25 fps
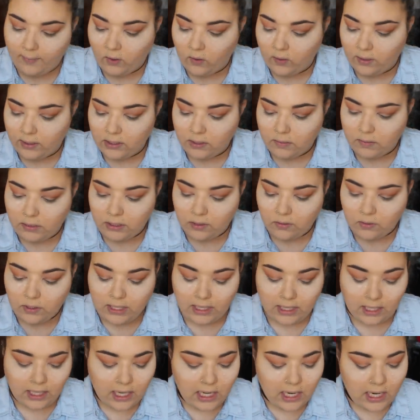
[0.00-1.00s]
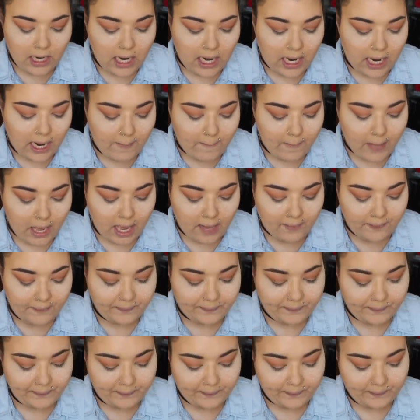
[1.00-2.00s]
But now when I'm editing
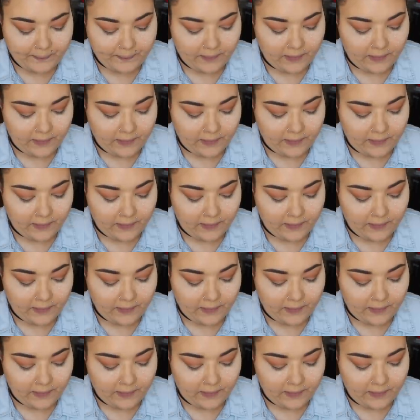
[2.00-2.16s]
it,